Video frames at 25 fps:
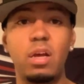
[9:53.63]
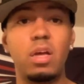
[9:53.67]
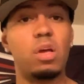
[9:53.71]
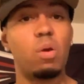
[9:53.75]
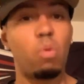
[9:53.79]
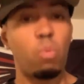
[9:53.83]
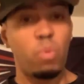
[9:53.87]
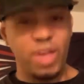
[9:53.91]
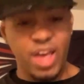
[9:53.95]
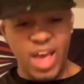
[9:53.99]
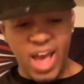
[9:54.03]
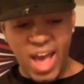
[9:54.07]

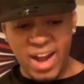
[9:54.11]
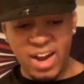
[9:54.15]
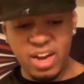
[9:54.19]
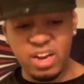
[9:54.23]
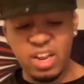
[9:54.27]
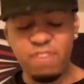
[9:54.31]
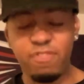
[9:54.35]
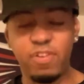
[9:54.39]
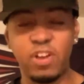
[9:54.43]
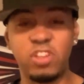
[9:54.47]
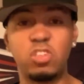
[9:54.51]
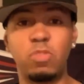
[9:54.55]
We added
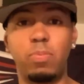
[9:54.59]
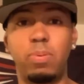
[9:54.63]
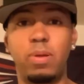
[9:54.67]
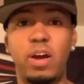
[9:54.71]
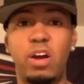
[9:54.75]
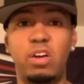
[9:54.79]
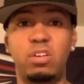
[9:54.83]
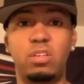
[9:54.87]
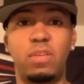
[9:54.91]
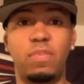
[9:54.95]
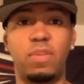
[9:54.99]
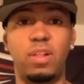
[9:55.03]
defensive
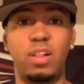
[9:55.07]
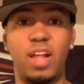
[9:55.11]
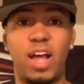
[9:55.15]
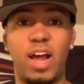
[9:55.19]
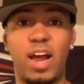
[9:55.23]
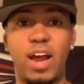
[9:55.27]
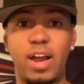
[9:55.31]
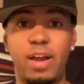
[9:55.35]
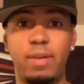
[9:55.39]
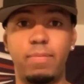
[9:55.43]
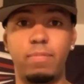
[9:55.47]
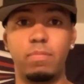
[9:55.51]
players on the
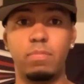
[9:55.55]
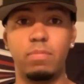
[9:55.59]
line.